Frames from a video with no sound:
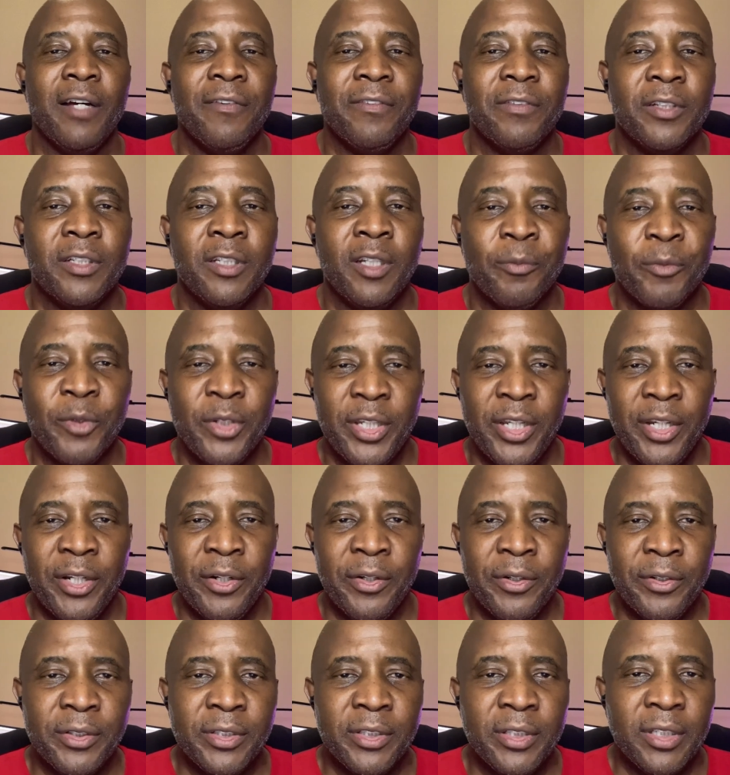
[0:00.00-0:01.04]
for a number of
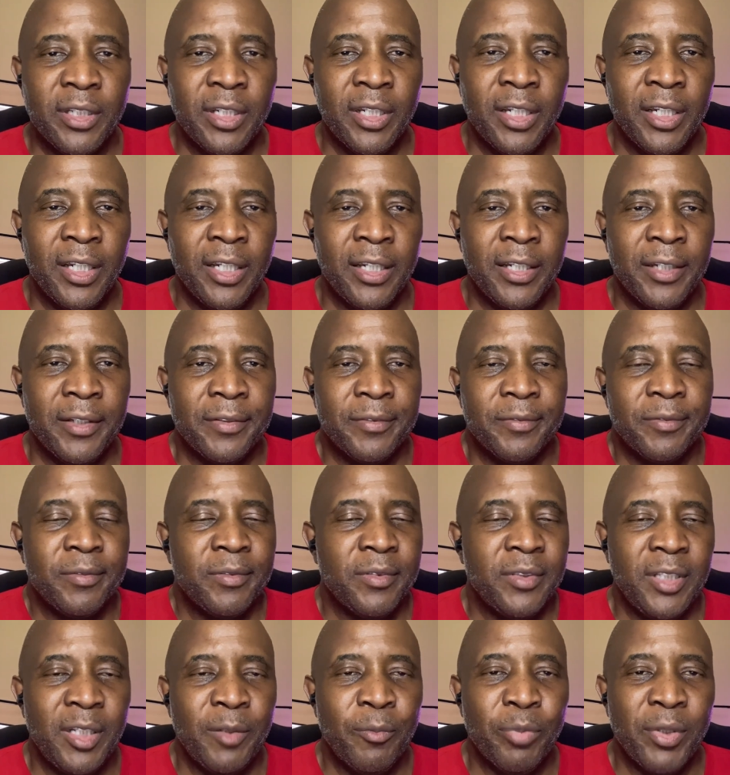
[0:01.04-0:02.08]
years.
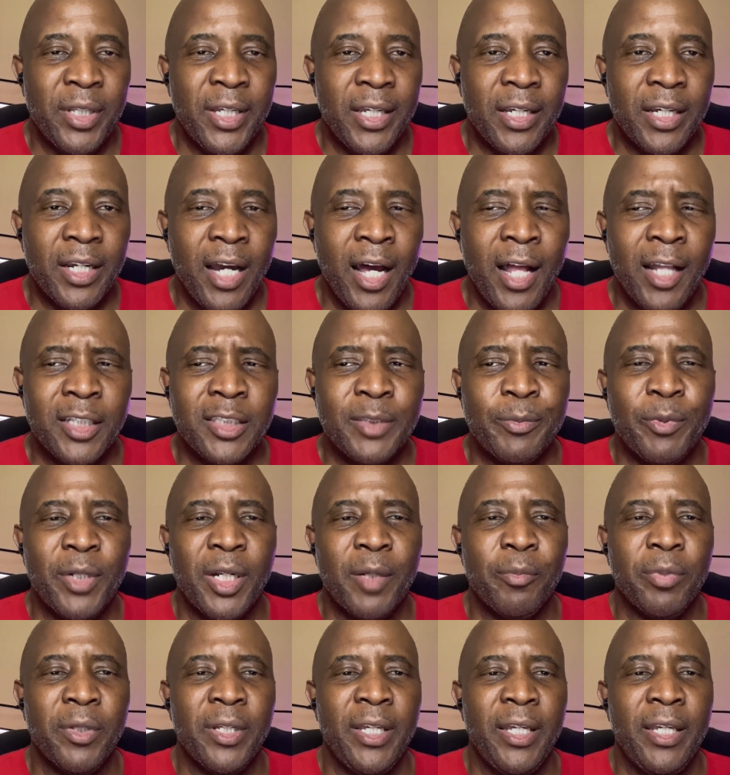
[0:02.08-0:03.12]
Didn't play in college,
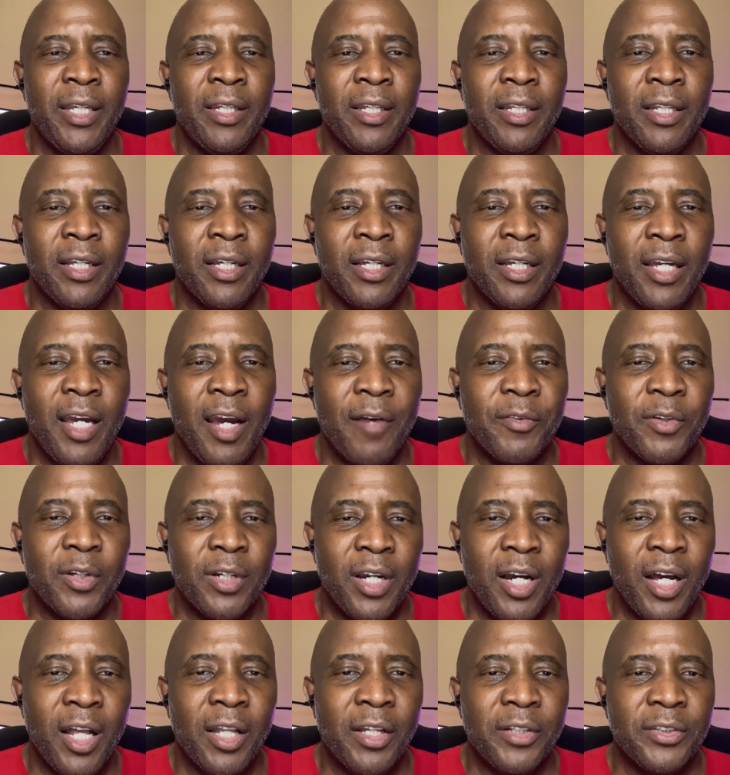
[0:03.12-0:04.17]
but I played after
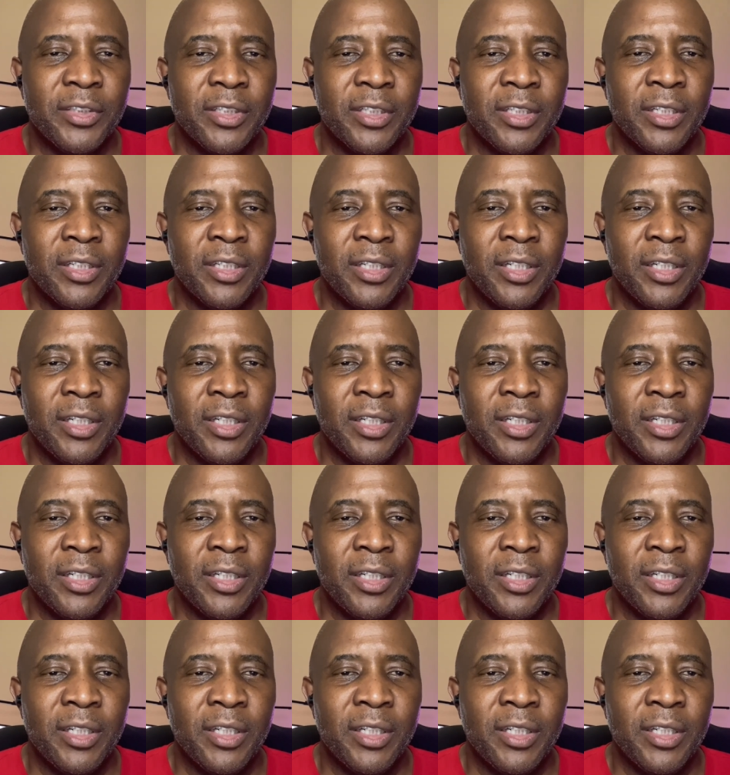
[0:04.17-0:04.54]
college,